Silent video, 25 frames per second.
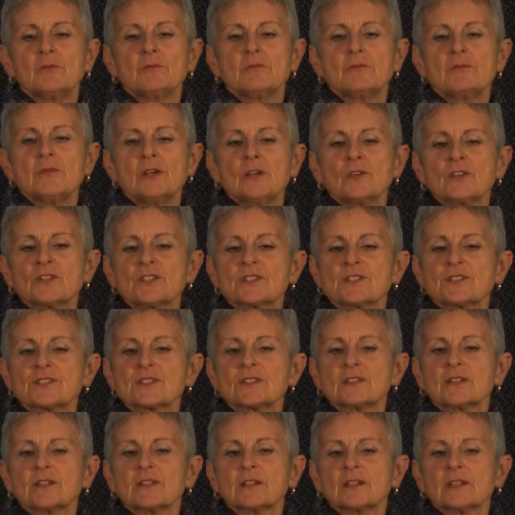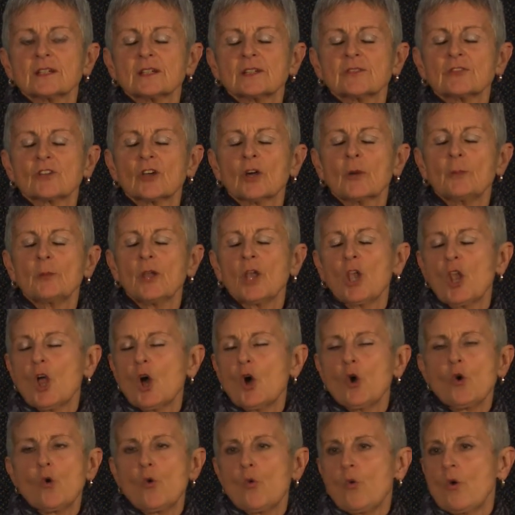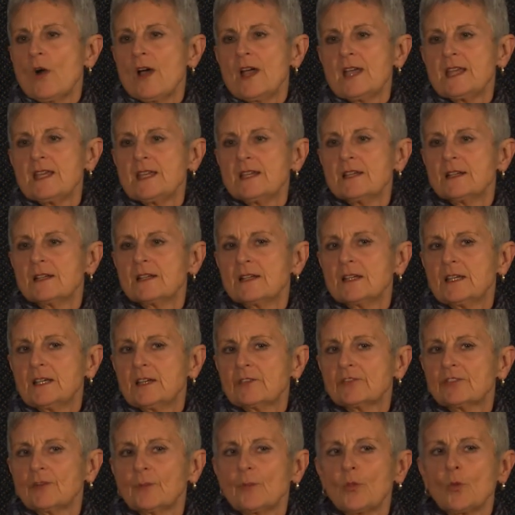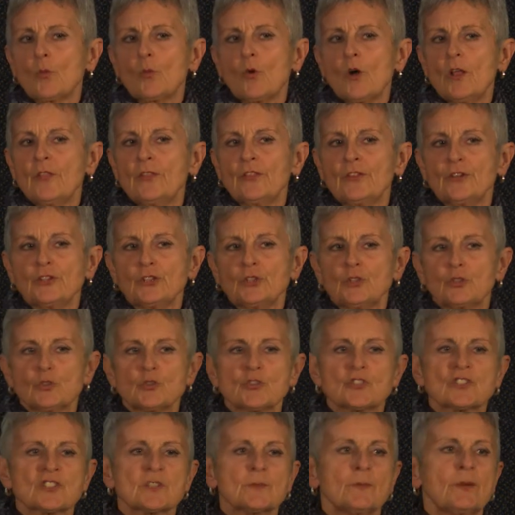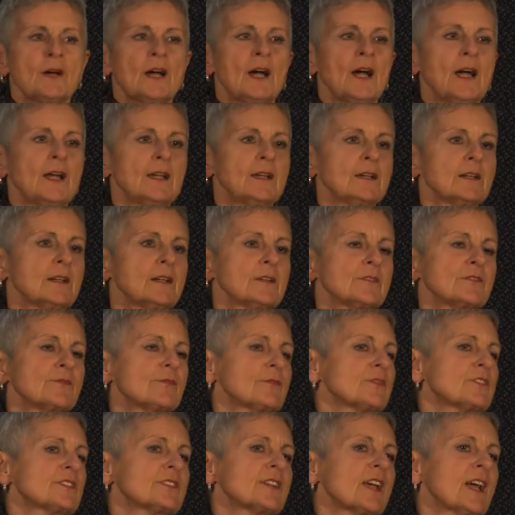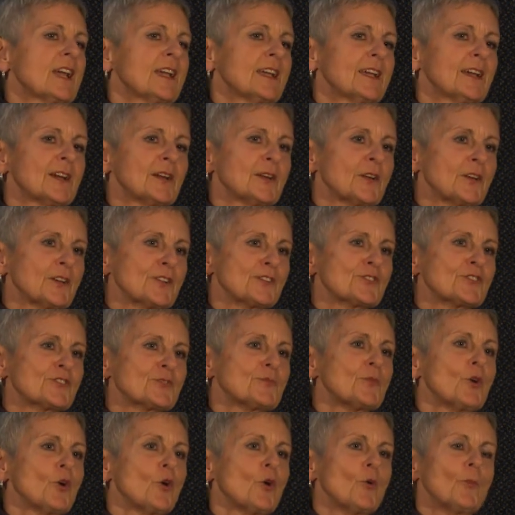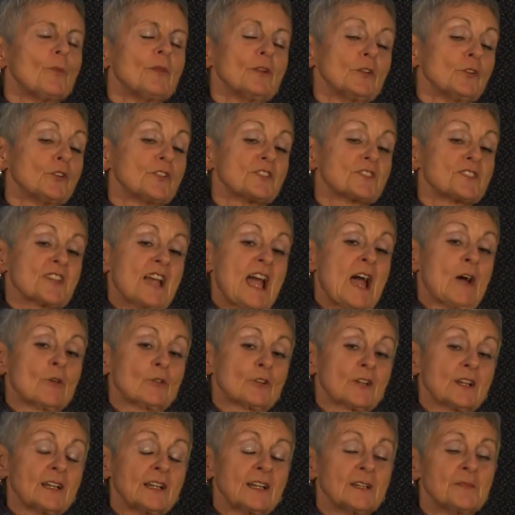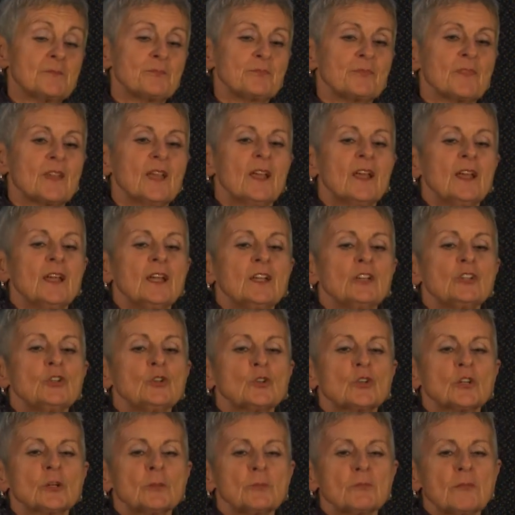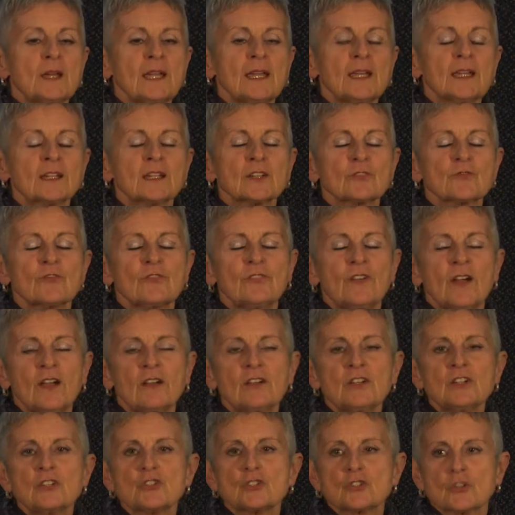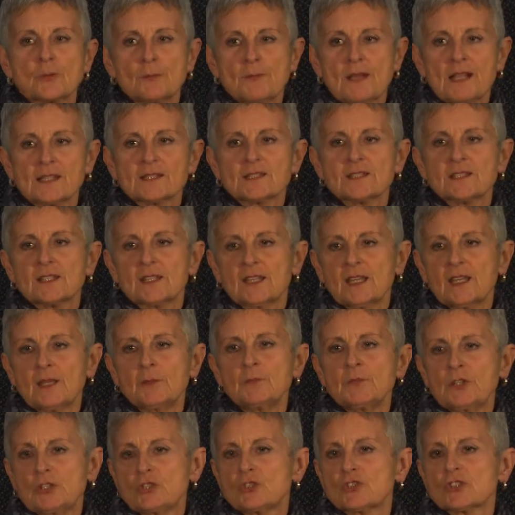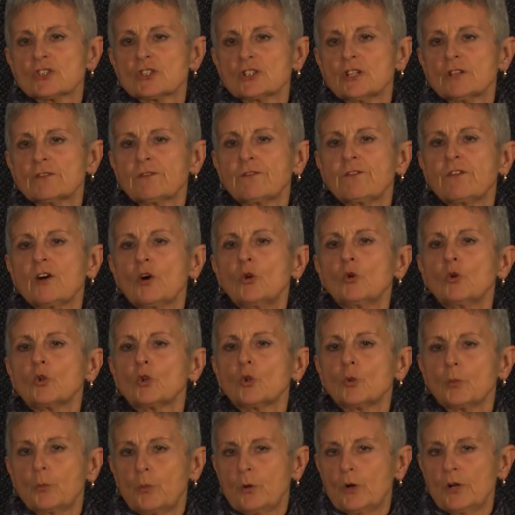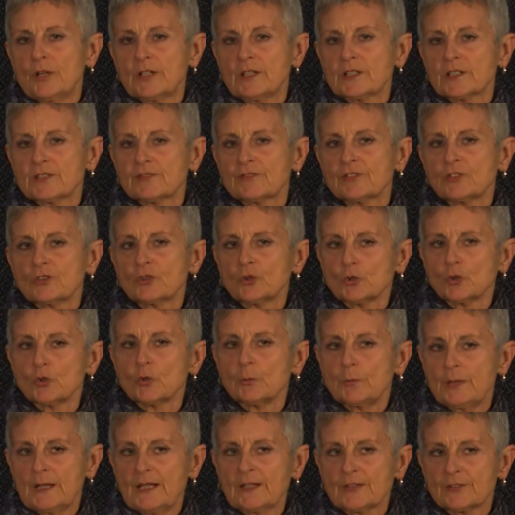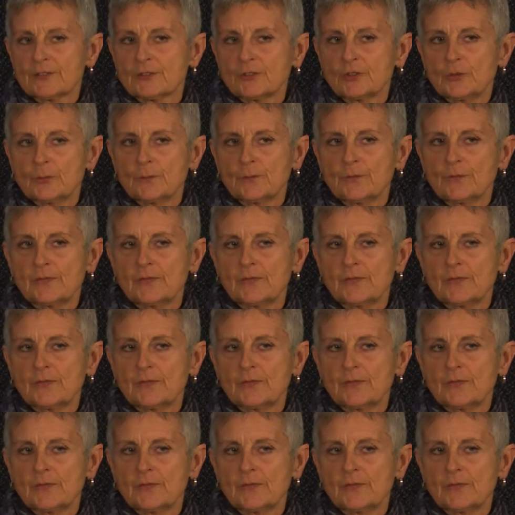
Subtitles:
Mirrors have come a long way from the one that you used to buy at, say, a small builder's outlet. You can make a very dramatic image, a focal point for your bathroom.